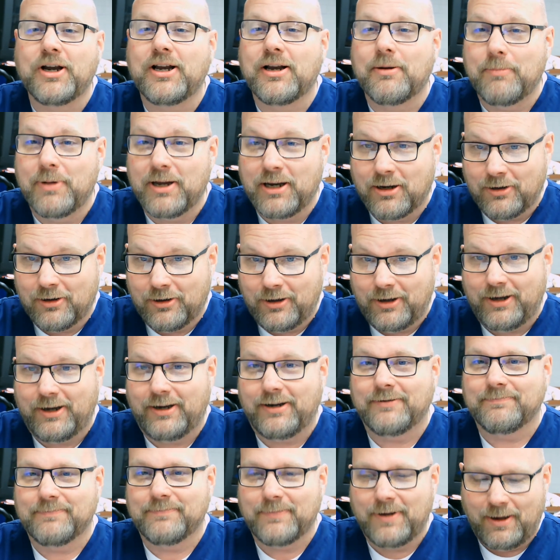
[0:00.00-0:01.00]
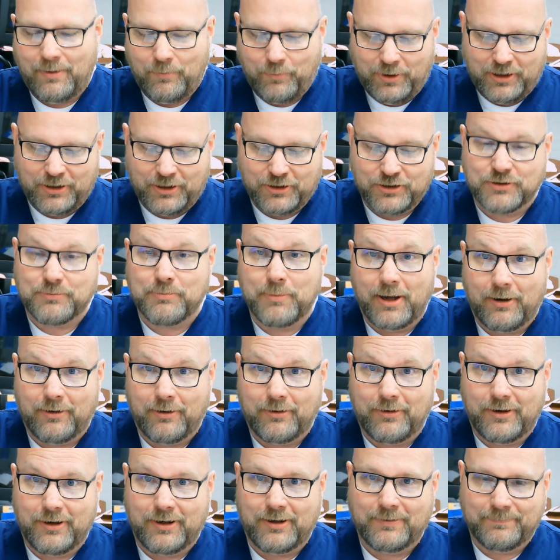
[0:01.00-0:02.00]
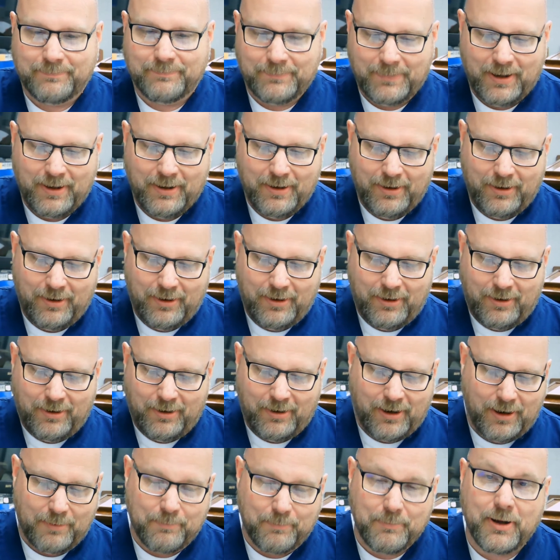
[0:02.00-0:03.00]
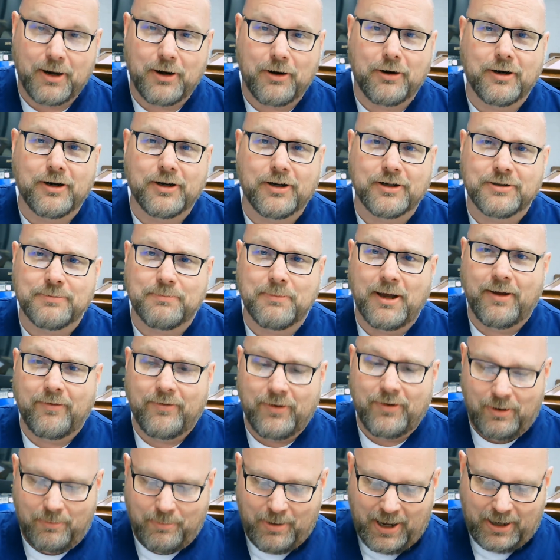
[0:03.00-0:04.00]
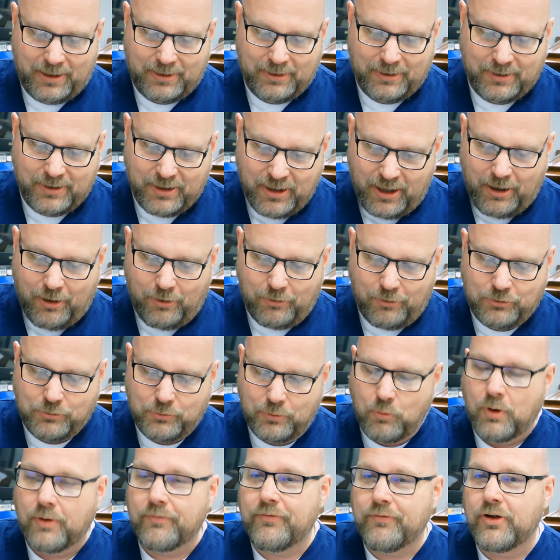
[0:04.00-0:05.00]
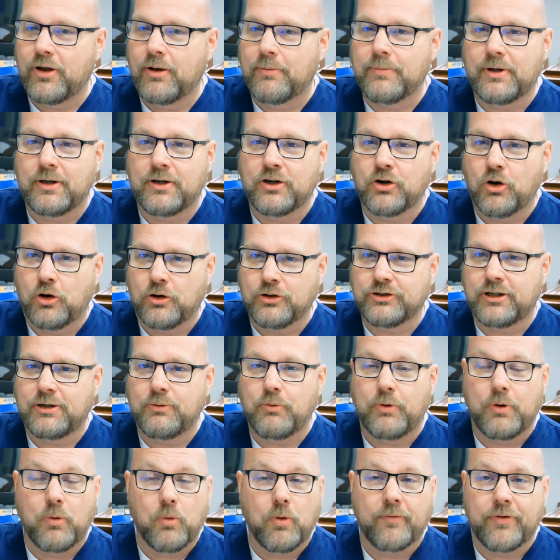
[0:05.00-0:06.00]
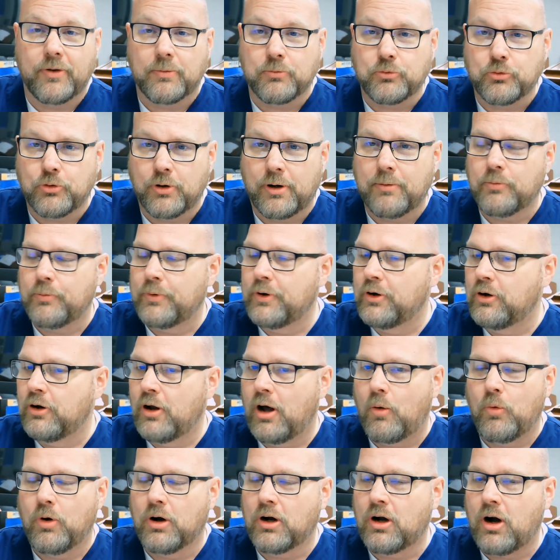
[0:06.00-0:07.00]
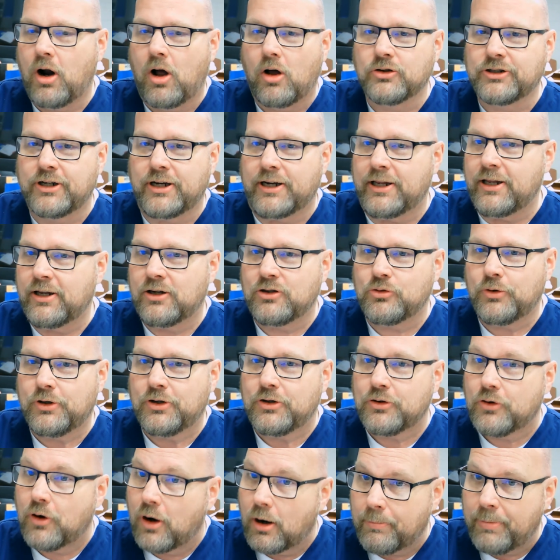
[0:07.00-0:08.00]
be clean and we can smell good. All right, better a good smell than a bad. Nails, we want them nursing. We want them trimmed. We do not want to cause any injury to our